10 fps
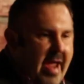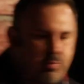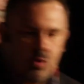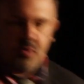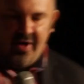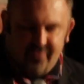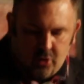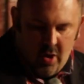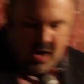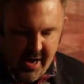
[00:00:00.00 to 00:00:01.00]
Babe Ruth ever
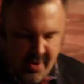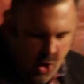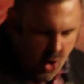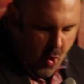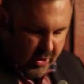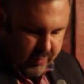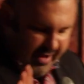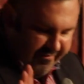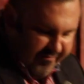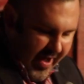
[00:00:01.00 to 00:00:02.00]
cried was when
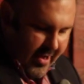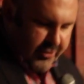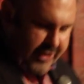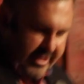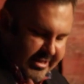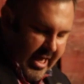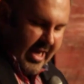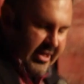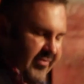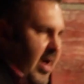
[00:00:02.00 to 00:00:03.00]
he failed to
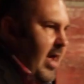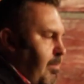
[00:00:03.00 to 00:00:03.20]
satisfy